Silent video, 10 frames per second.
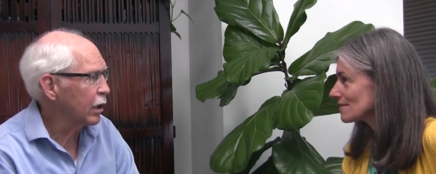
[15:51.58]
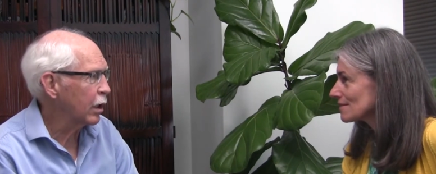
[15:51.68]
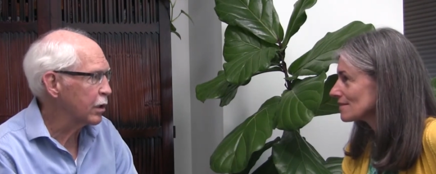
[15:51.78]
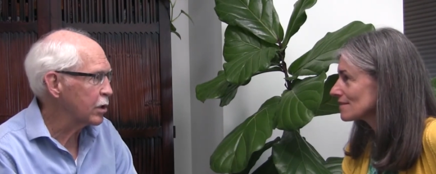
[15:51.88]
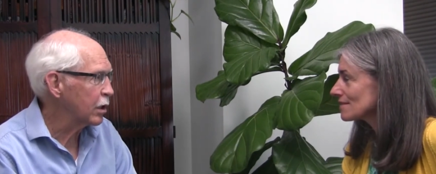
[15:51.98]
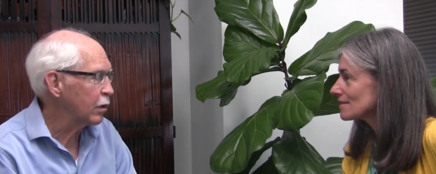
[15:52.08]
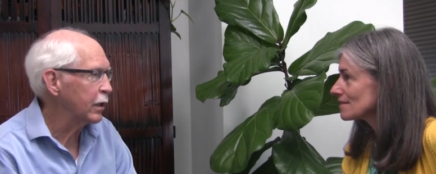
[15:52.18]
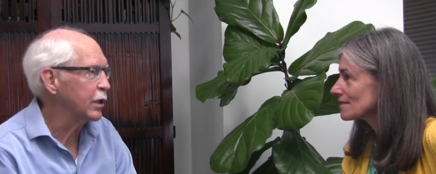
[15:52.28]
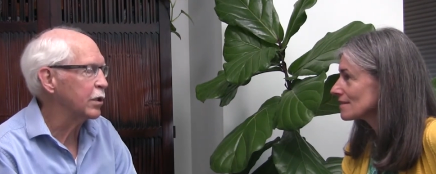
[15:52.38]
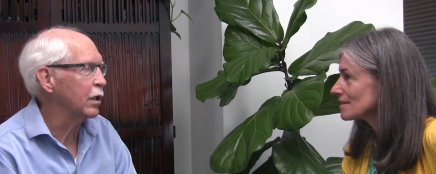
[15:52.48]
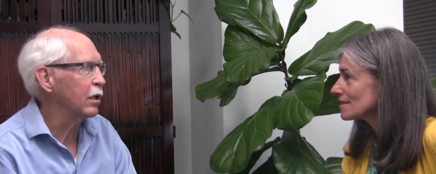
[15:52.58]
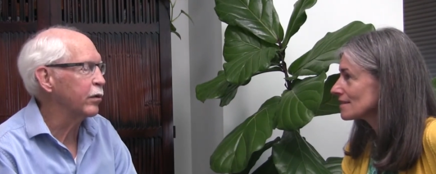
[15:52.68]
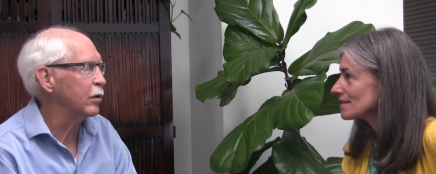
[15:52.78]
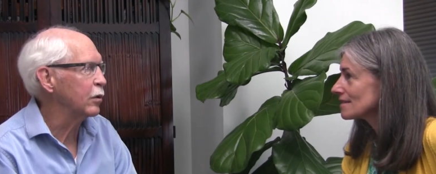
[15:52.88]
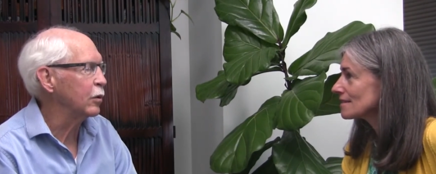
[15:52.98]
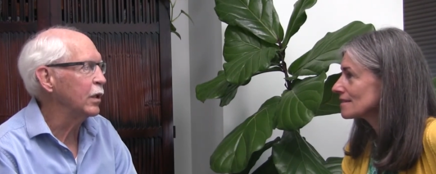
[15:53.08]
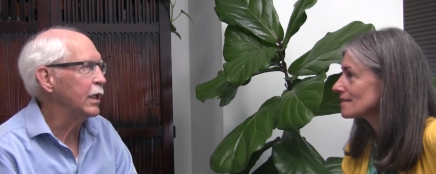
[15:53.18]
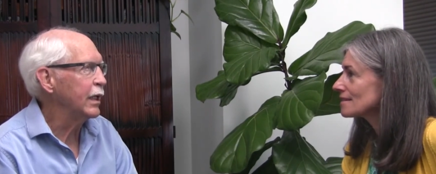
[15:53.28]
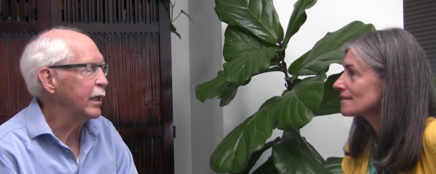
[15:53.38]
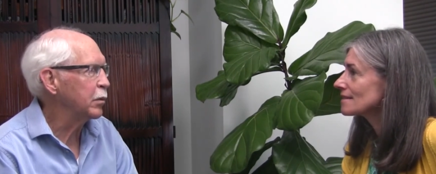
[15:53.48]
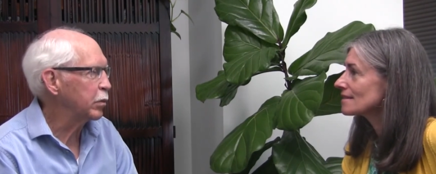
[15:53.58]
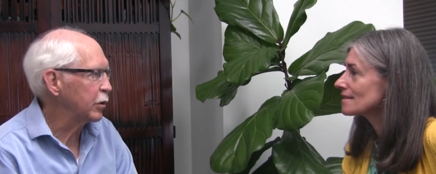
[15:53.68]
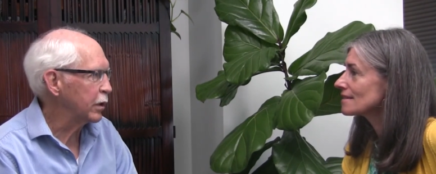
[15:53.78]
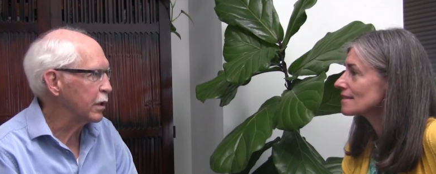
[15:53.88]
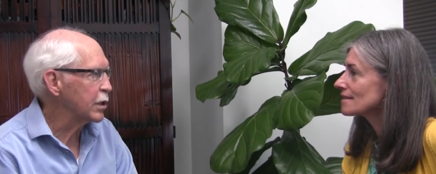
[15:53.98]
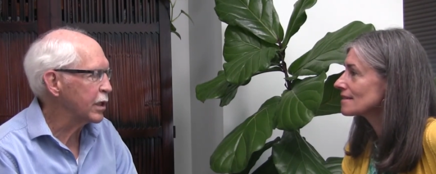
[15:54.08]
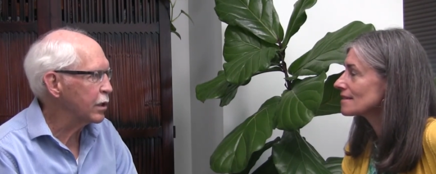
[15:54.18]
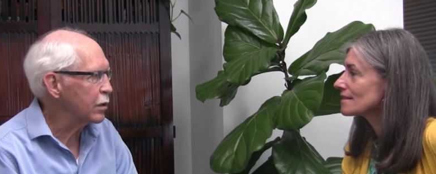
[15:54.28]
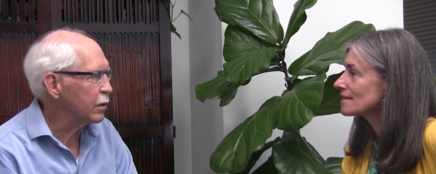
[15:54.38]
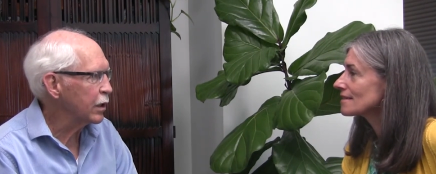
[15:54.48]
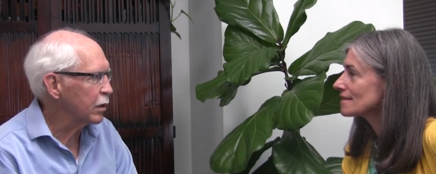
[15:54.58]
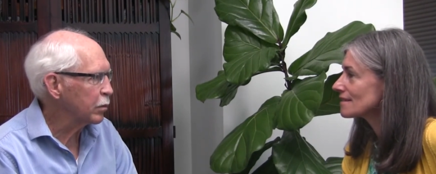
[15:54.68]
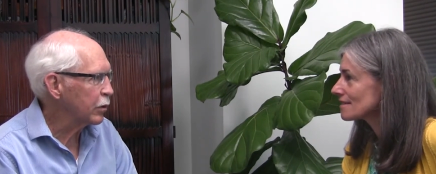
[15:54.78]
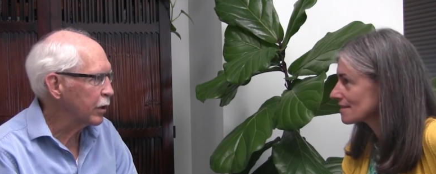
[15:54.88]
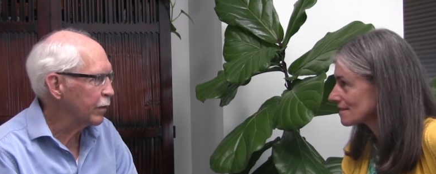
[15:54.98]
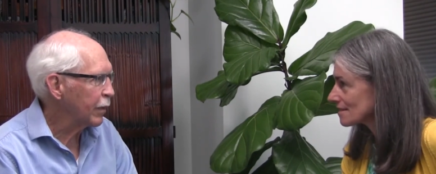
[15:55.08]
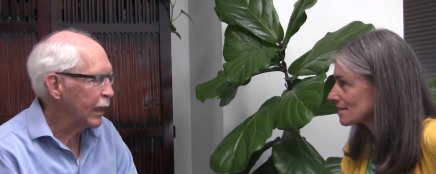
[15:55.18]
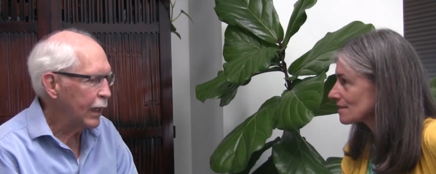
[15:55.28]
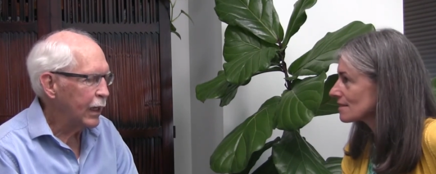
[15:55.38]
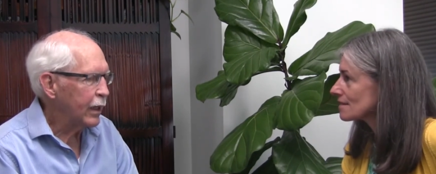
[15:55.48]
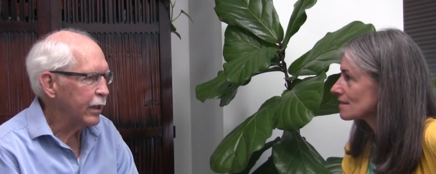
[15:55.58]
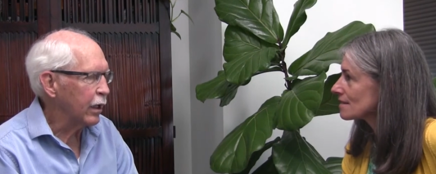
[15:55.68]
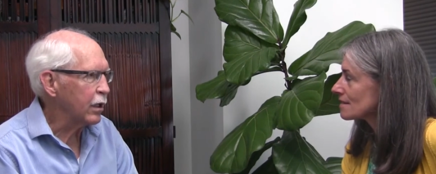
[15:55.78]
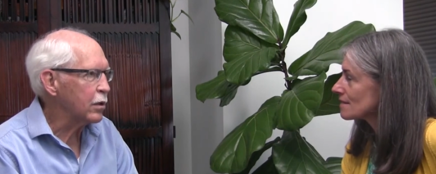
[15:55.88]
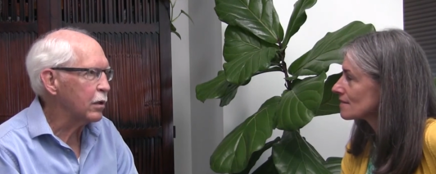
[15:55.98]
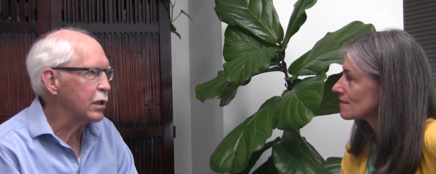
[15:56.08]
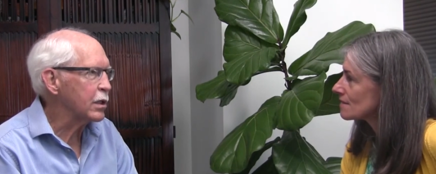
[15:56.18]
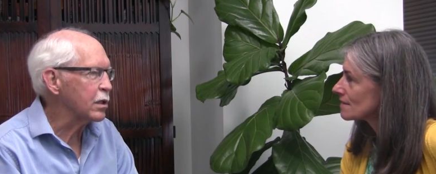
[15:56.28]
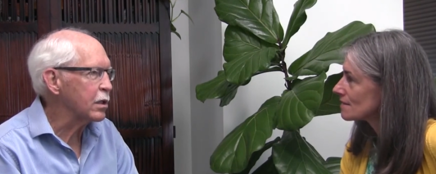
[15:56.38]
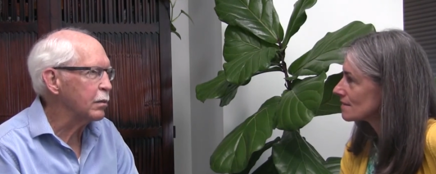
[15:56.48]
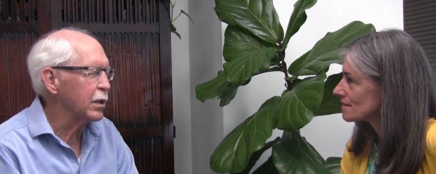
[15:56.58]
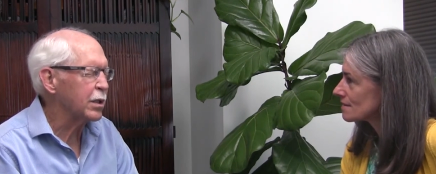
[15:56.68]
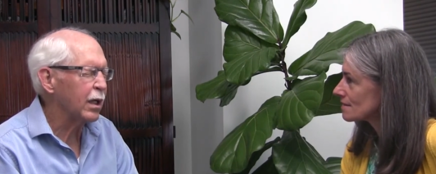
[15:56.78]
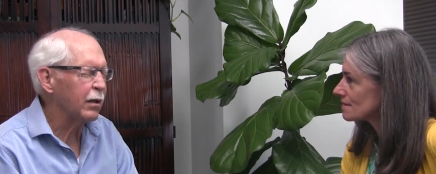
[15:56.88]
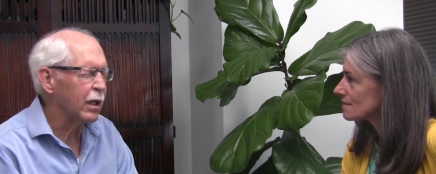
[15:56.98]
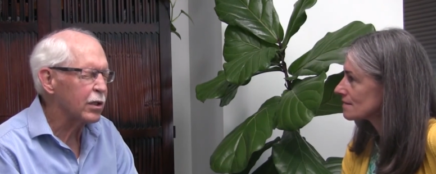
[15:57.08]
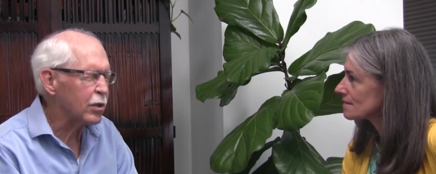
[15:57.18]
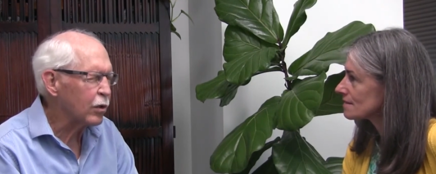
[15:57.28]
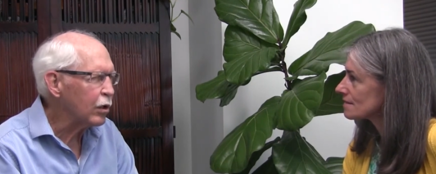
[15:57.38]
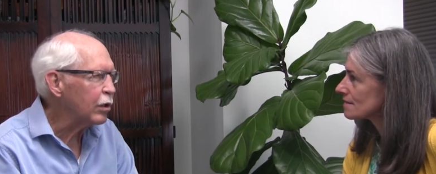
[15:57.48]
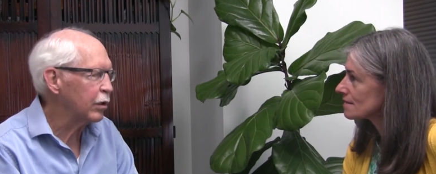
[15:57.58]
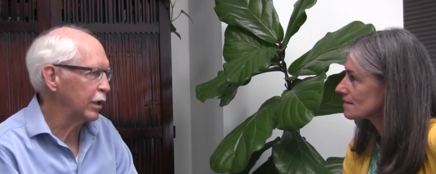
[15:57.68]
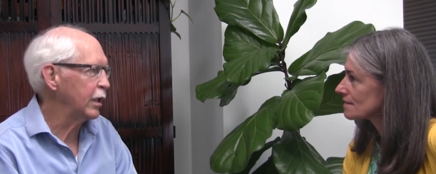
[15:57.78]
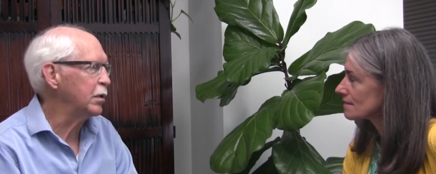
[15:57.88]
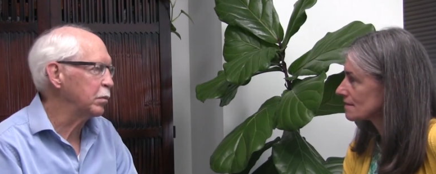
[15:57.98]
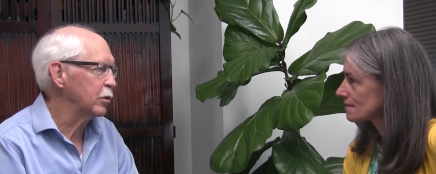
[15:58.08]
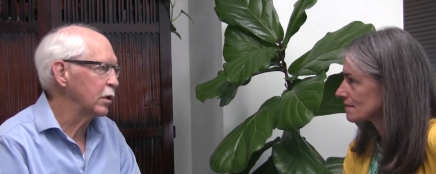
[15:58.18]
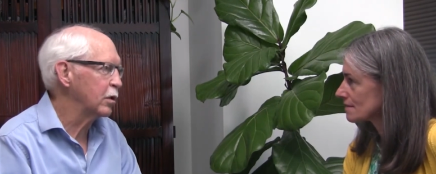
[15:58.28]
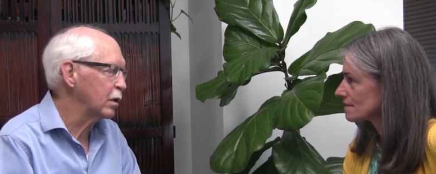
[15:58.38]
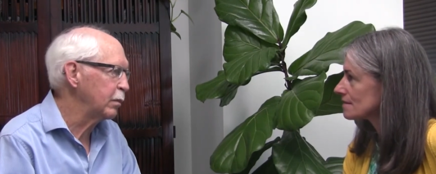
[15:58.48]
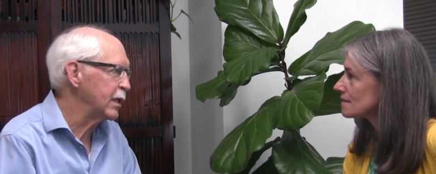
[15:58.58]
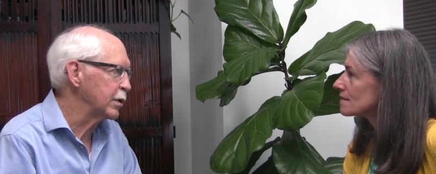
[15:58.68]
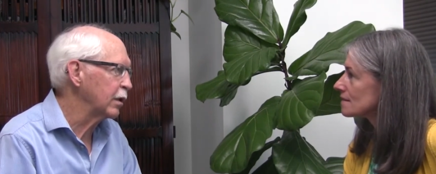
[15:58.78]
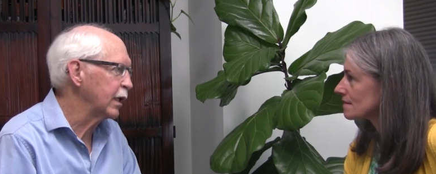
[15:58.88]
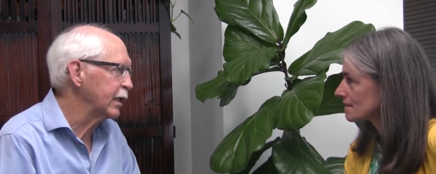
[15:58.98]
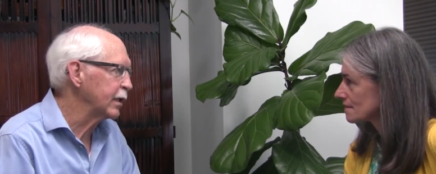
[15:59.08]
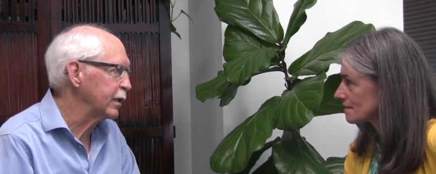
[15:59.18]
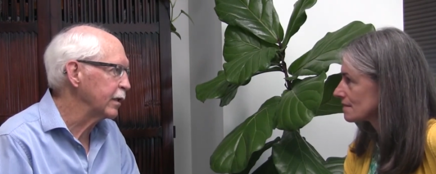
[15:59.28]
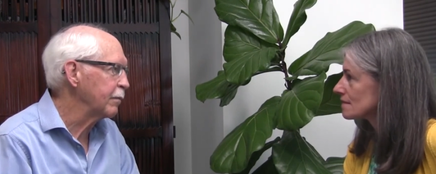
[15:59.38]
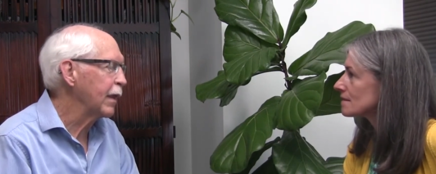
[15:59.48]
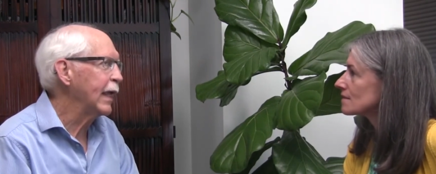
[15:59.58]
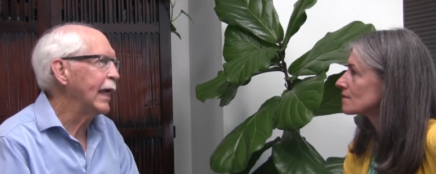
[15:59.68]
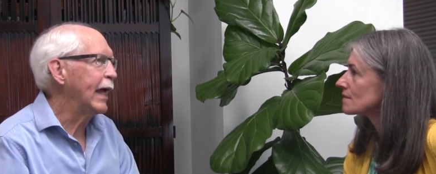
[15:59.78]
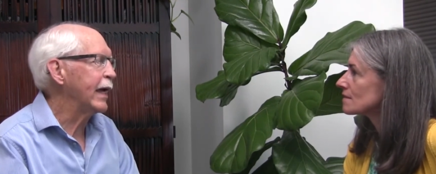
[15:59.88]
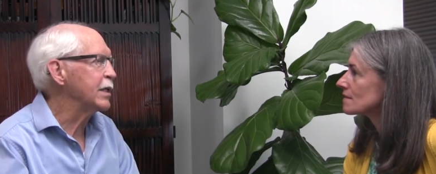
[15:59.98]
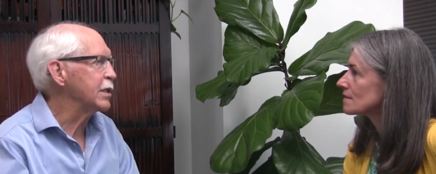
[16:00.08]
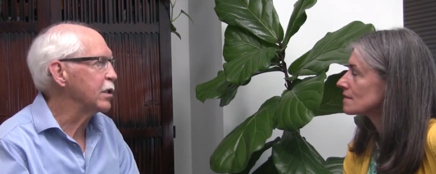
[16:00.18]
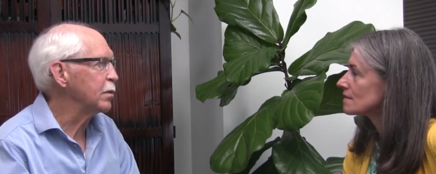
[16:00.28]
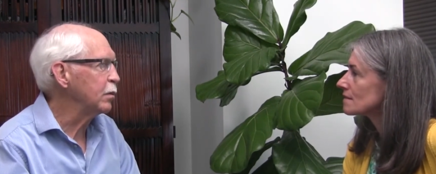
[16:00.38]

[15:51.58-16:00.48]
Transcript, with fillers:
Speaker 1: and concentration are through input, sensory input. The auditory system is a strong input to the basal ganglia, as is